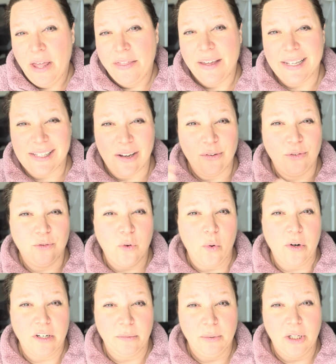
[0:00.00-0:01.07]
that's
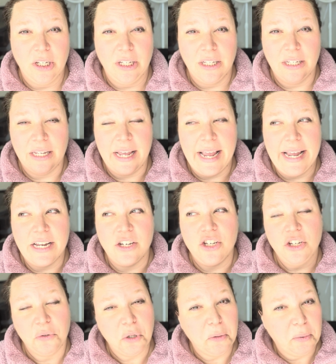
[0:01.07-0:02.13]
affordable and
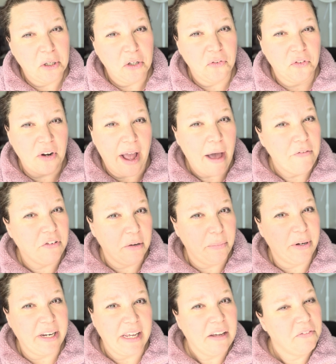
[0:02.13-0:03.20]
doable for
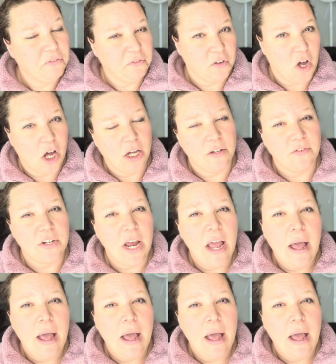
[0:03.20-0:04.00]
everybody involved.